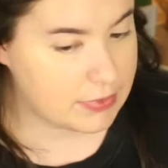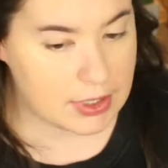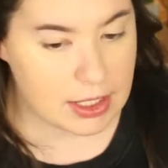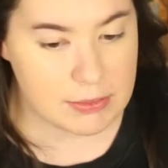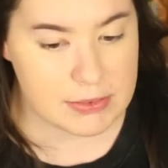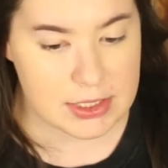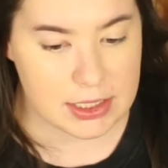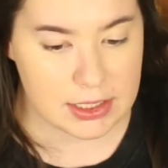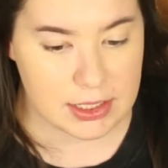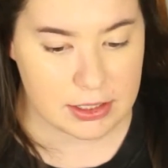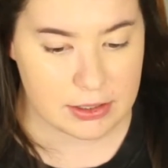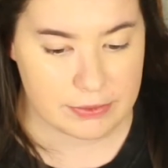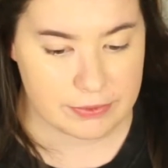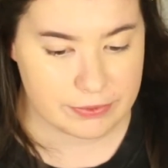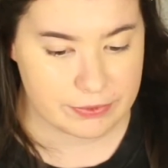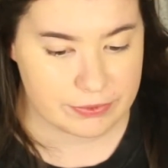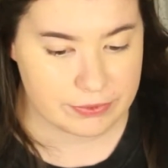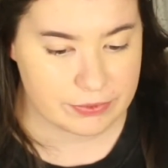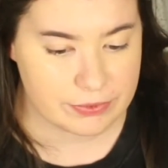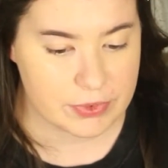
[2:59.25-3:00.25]
Come sit here.
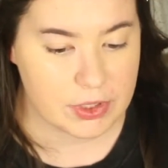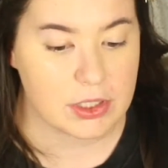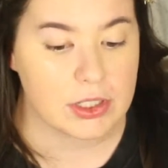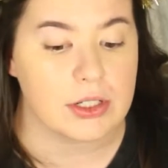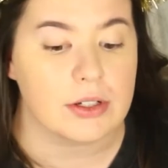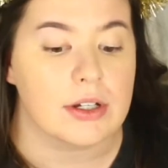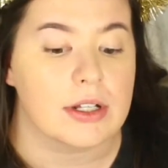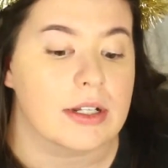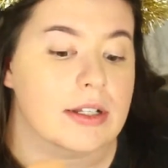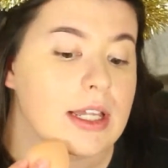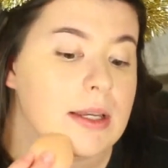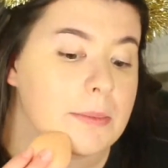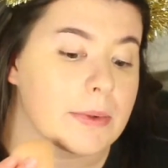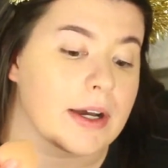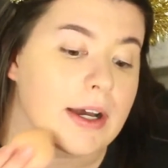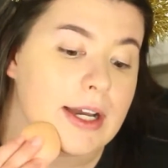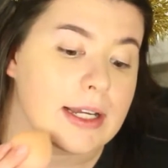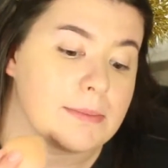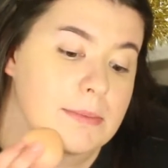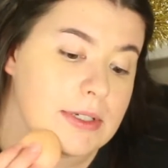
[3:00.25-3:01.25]
Or are you gonna lay
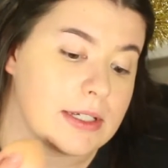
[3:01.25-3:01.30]
behind